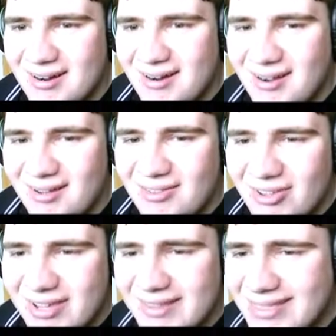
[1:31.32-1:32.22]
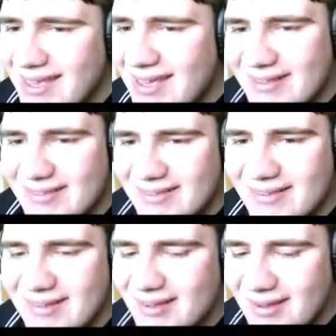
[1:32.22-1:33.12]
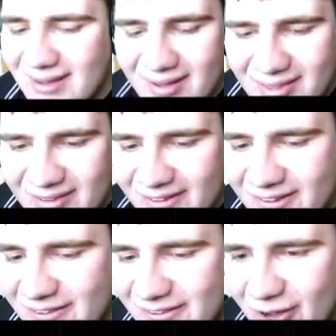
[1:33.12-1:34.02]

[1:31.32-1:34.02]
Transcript: look at this. This looks so